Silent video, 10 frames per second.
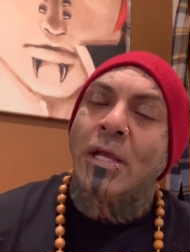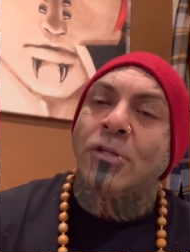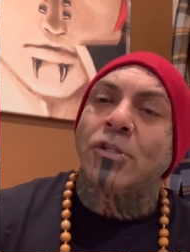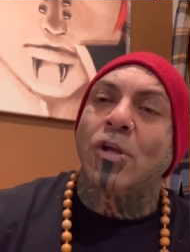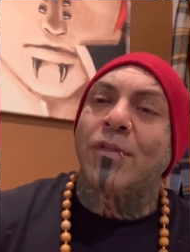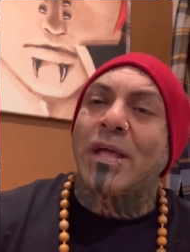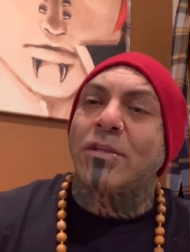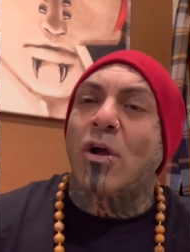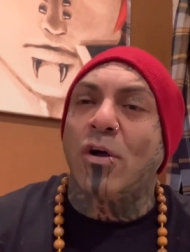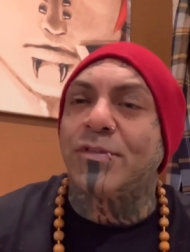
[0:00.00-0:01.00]
You know
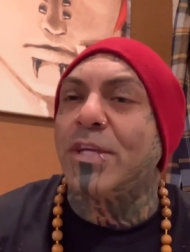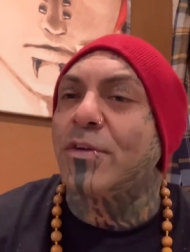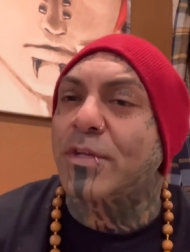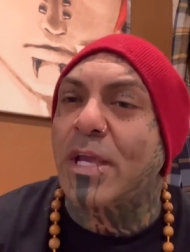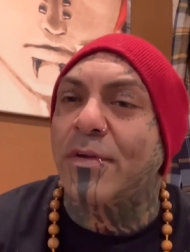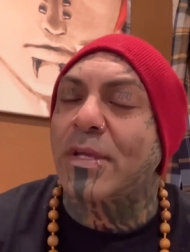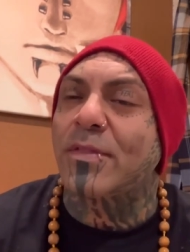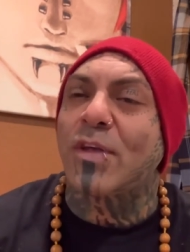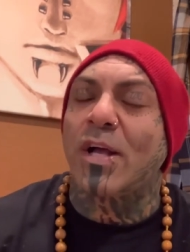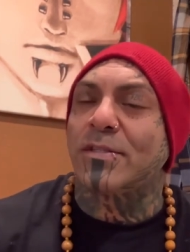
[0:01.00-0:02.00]
that all day you're
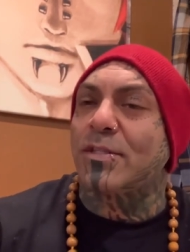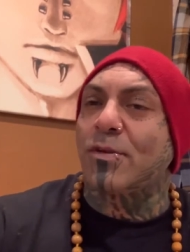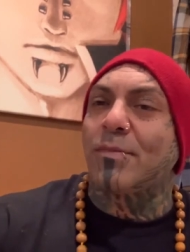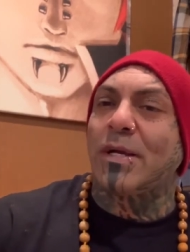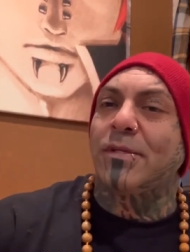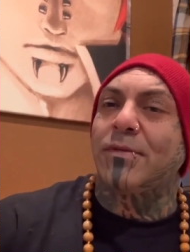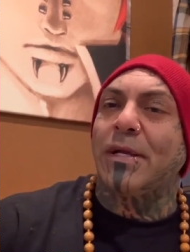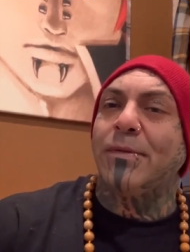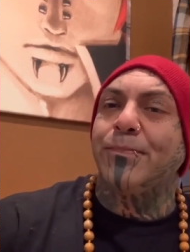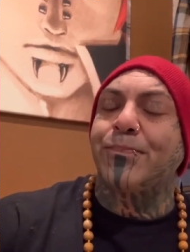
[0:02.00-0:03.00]
carrying thoughts in your mind,
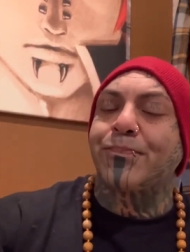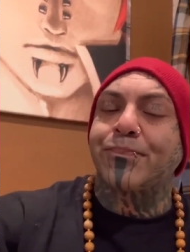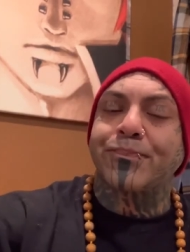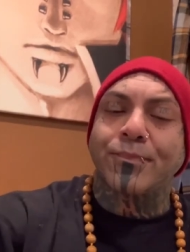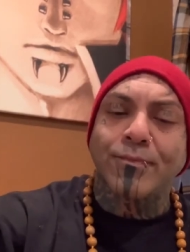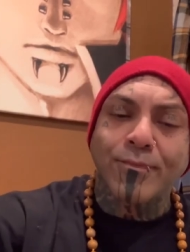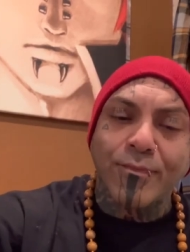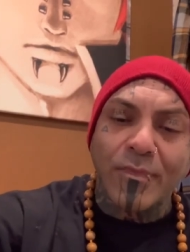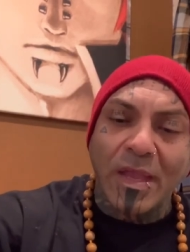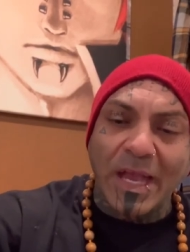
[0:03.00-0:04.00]
right?
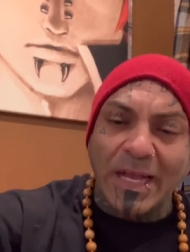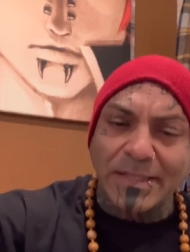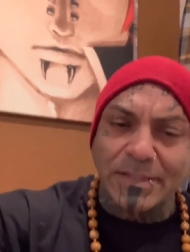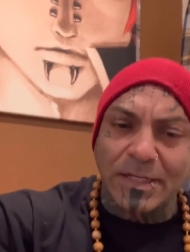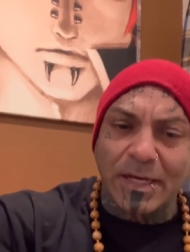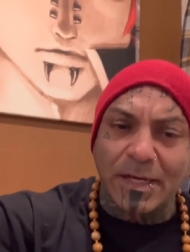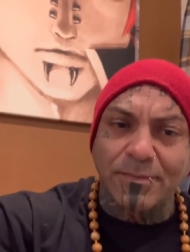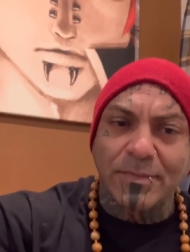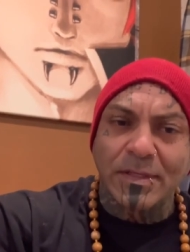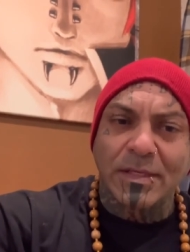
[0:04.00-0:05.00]
And
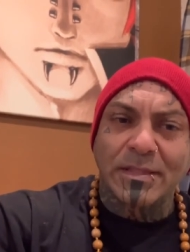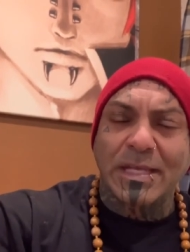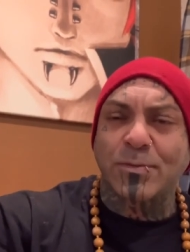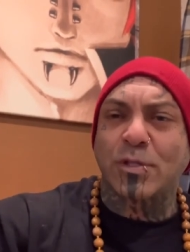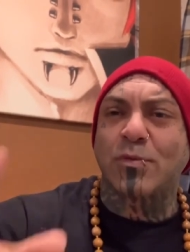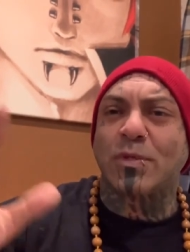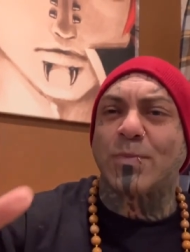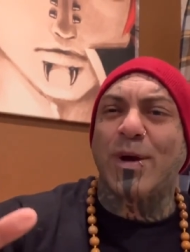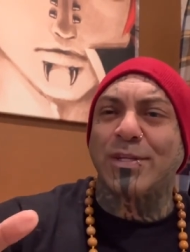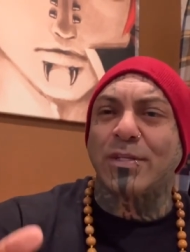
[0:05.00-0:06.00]
um, that's what you're
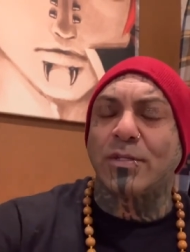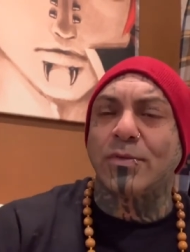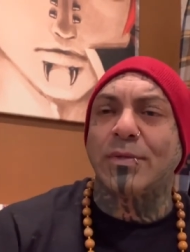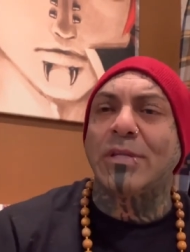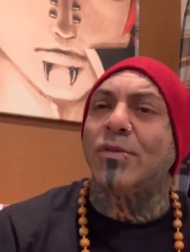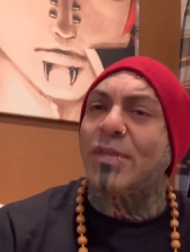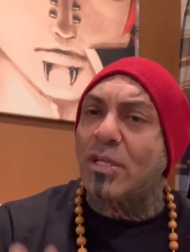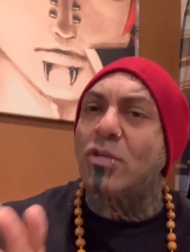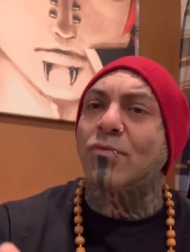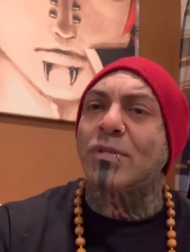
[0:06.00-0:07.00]
responding to. And you
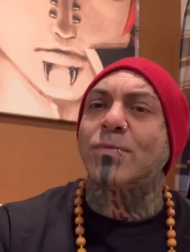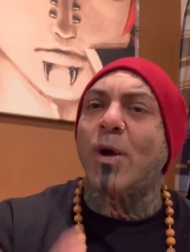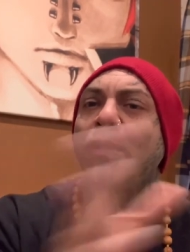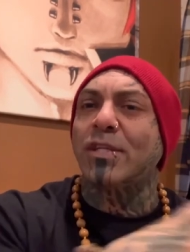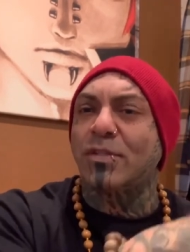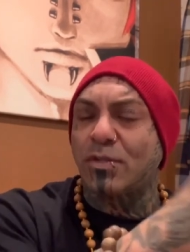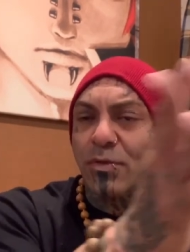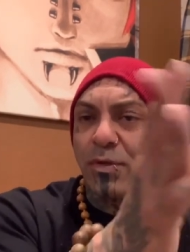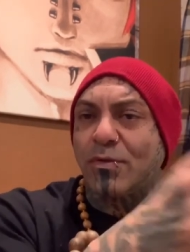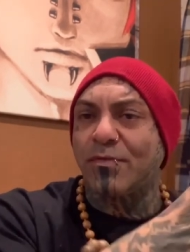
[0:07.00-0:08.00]
think you're responding
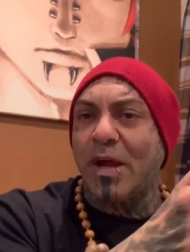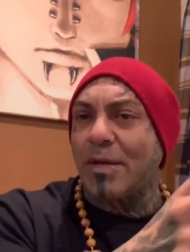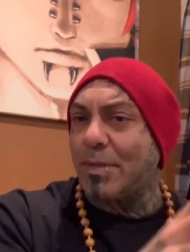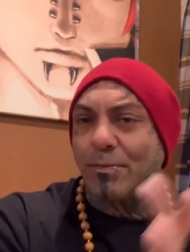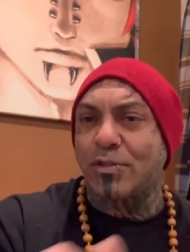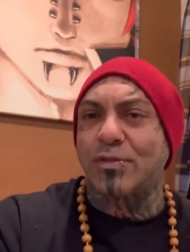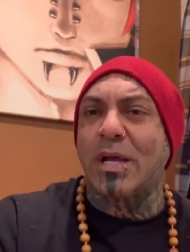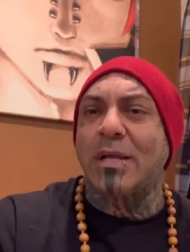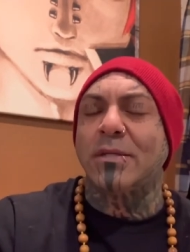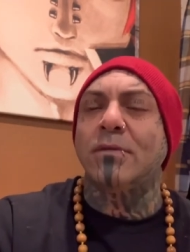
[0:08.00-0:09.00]
to your environment, but you're
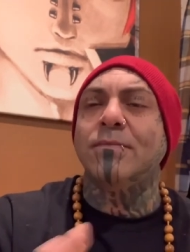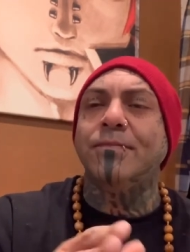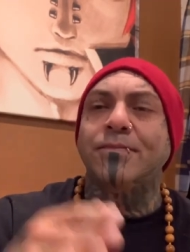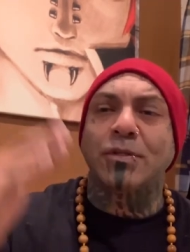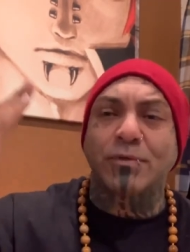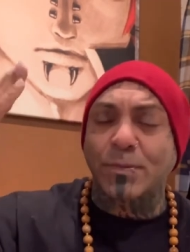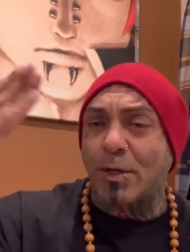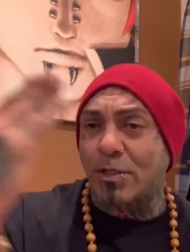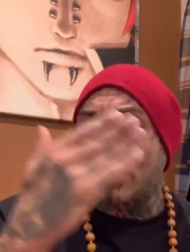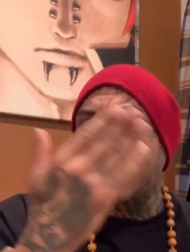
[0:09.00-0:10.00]
not. You're
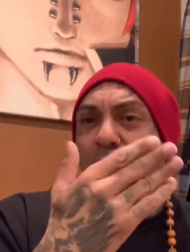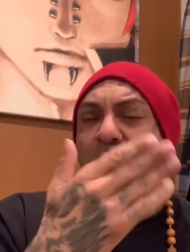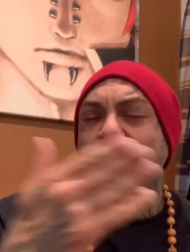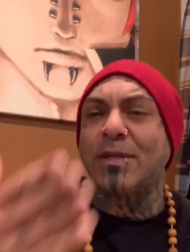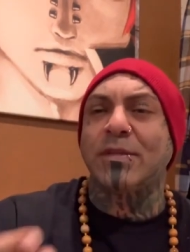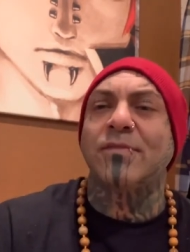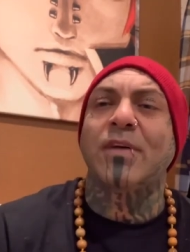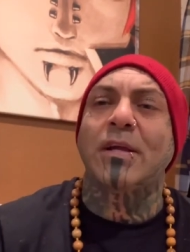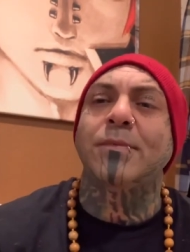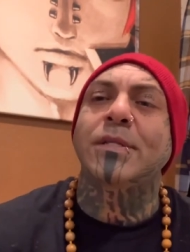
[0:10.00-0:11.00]
responding to your thoughts about the
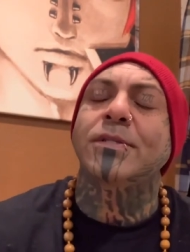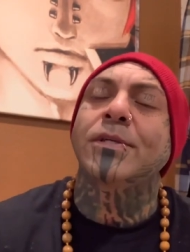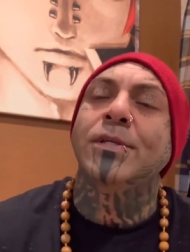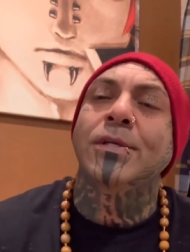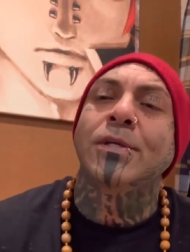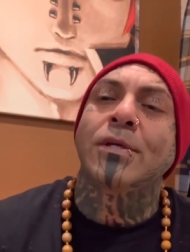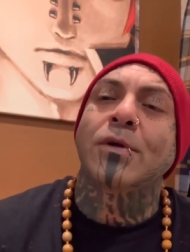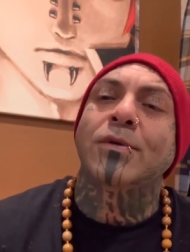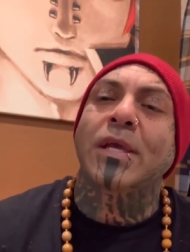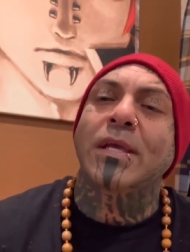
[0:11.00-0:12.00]
environment.
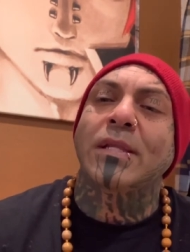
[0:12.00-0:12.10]
Okay?